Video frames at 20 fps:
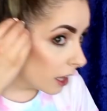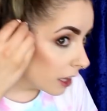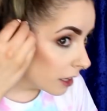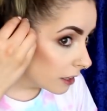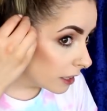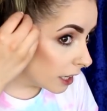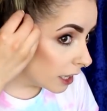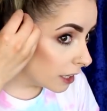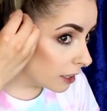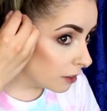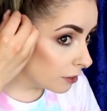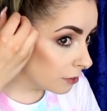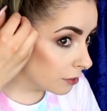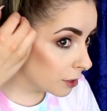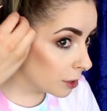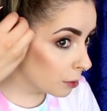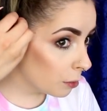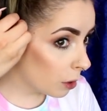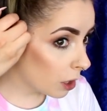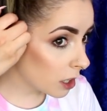And then if
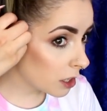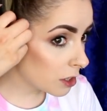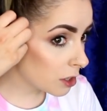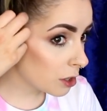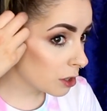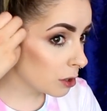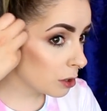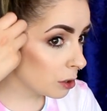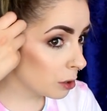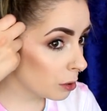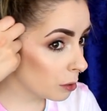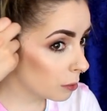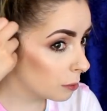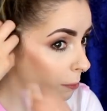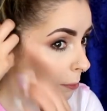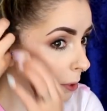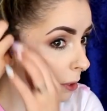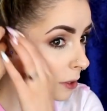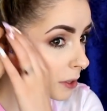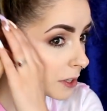you want to
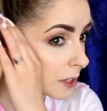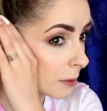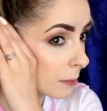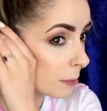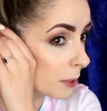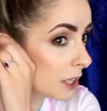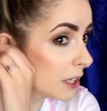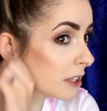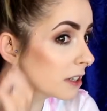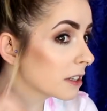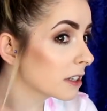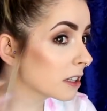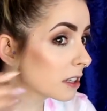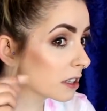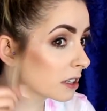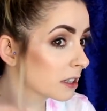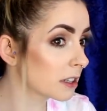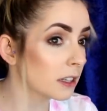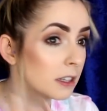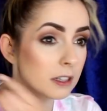pull some pieces
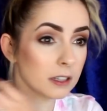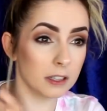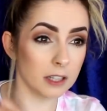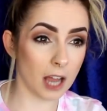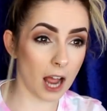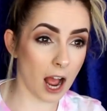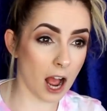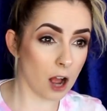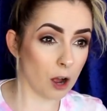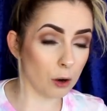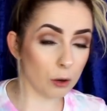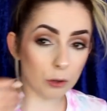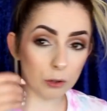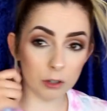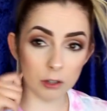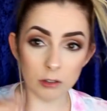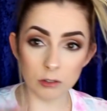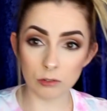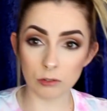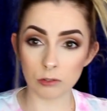down
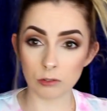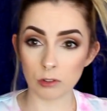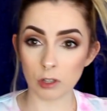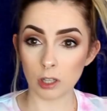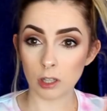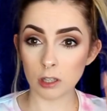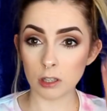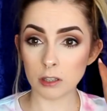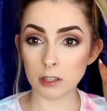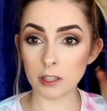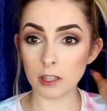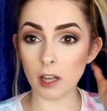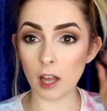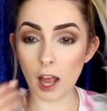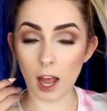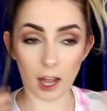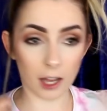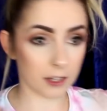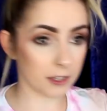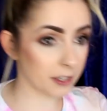to
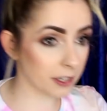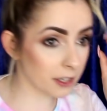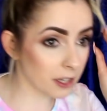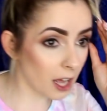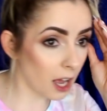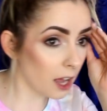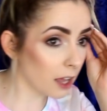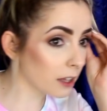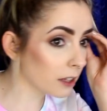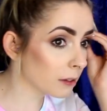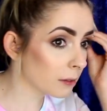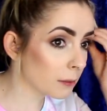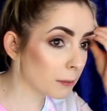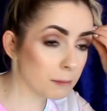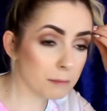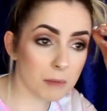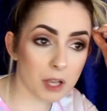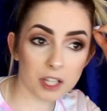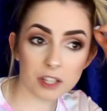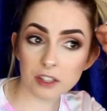add to that
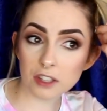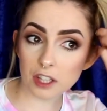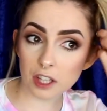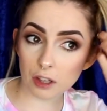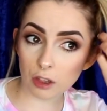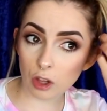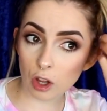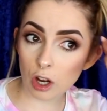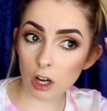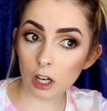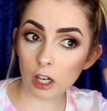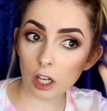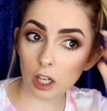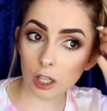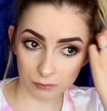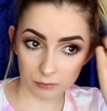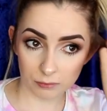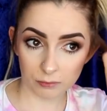messy look.